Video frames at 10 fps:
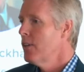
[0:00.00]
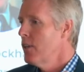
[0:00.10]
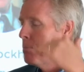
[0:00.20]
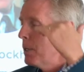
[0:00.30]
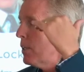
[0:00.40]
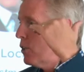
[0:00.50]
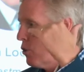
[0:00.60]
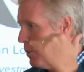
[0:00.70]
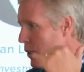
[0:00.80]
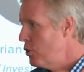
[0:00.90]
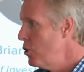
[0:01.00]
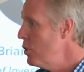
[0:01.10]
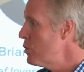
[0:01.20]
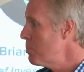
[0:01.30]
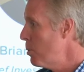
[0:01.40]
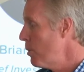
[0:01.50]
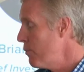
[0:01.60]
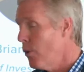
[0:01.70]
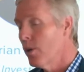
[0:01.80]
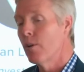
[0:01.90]
the ability to reduce
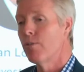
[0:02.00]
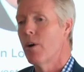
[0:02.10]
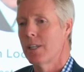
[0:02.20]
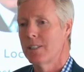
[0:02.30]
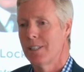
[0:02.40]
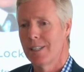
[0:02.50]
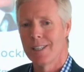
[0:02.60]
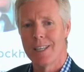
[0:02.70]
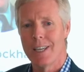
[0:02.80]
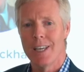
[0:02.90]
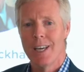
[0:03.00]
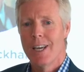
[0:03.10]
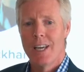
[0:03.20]
portfolio volatility,